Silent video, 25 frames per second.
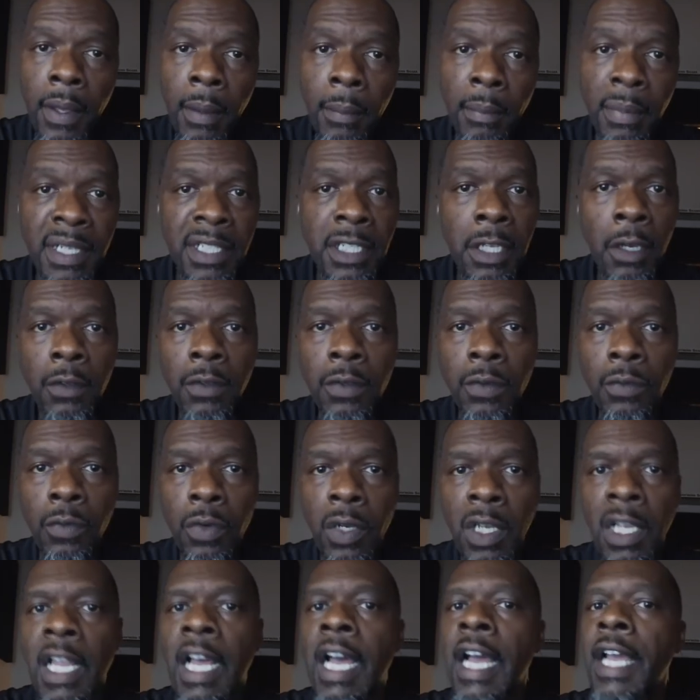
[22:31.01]
but don't
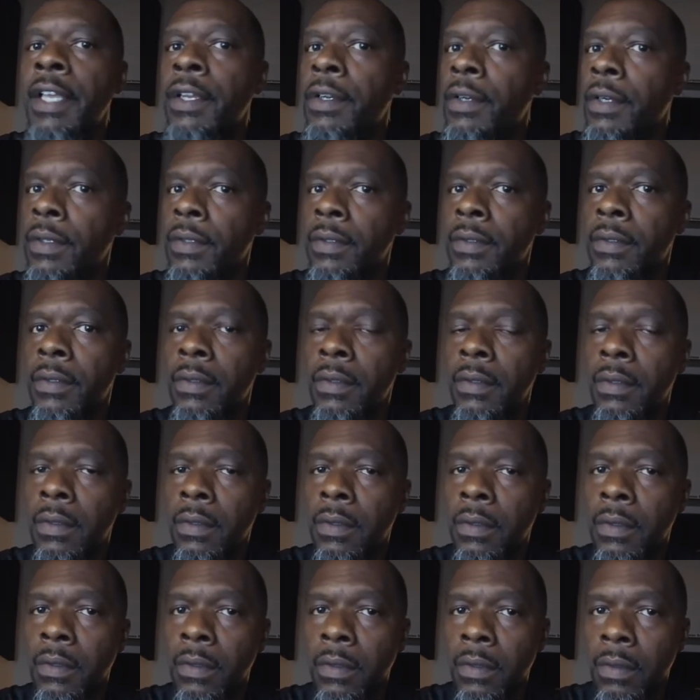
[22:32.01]
rely on
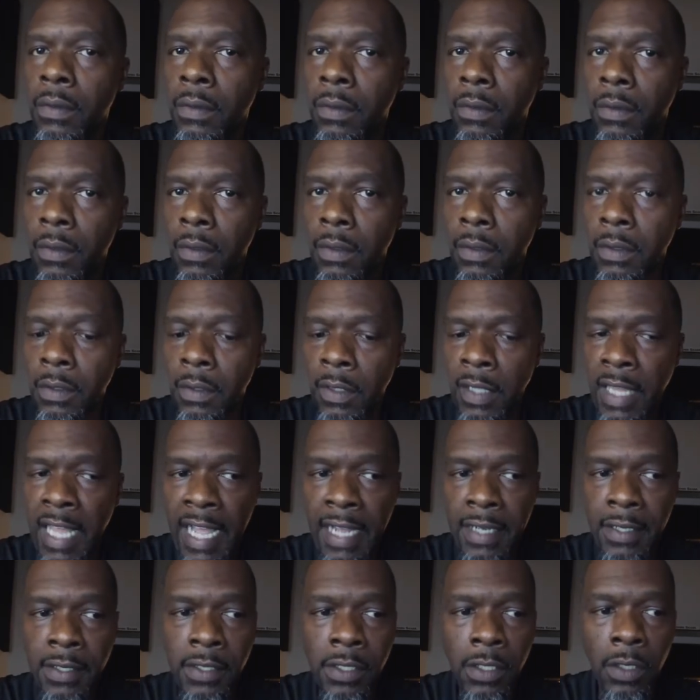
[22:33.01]

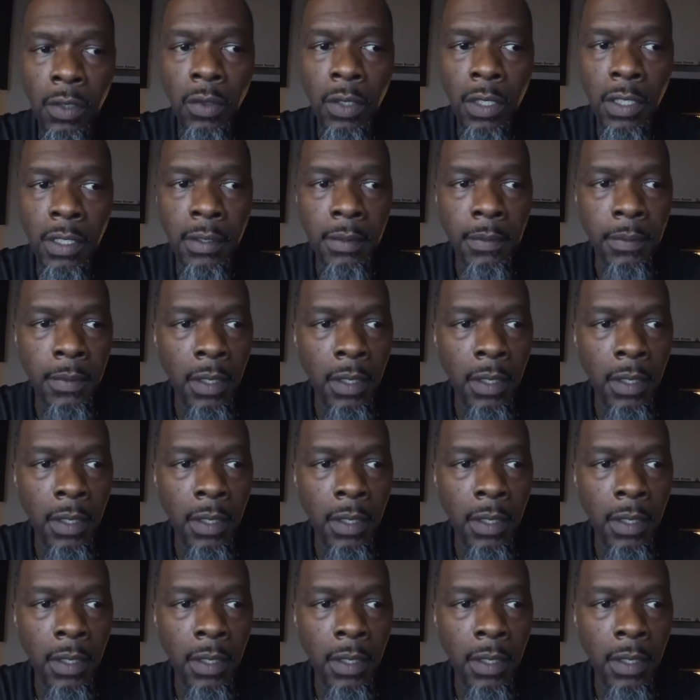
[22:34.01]
that solely.